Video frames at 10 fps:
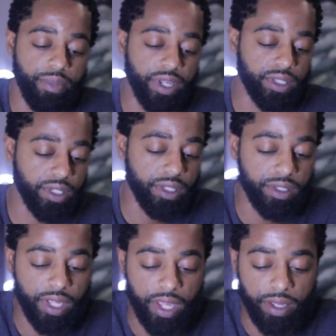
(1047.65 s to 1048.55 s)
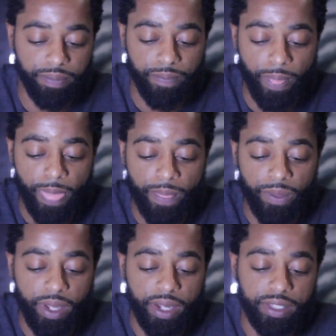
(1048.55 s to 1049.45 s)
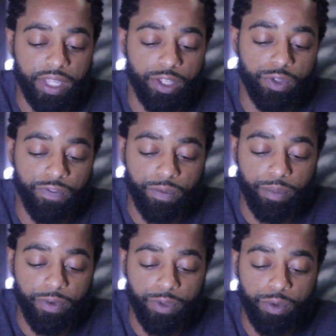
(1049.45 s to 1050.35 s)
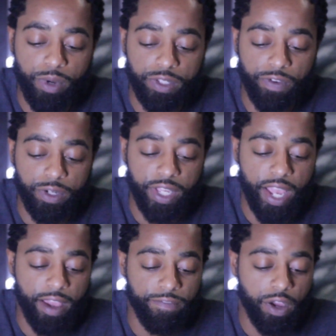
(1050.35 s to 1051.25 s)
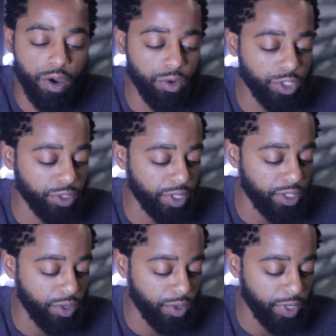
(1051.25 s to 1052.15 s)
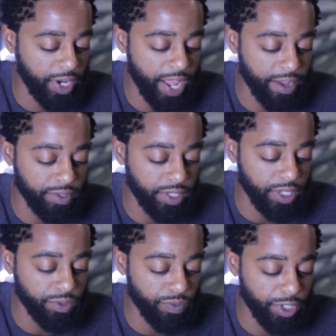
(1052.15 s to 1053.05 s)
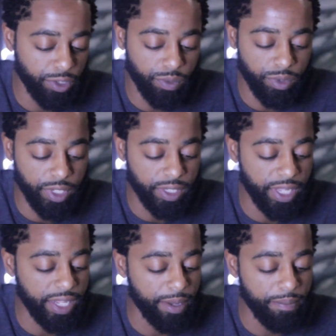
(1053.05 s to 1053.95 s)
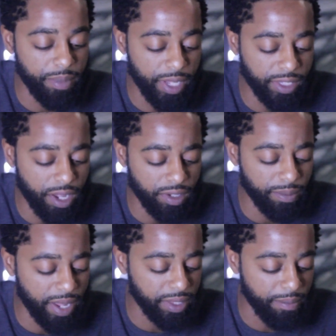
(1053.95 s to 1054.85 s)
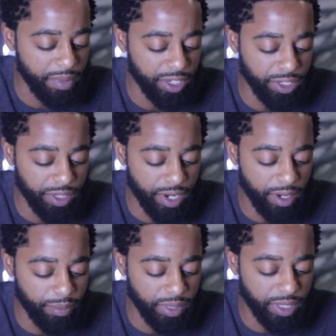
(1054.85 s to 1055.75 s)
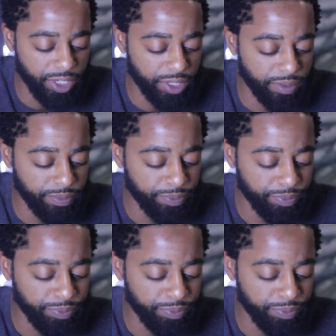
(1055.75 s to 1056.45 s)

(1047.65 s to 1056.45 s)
basically is saying. And it's saying you must first have culture in order to have sex rituals. It's saying it talks about the missionary position,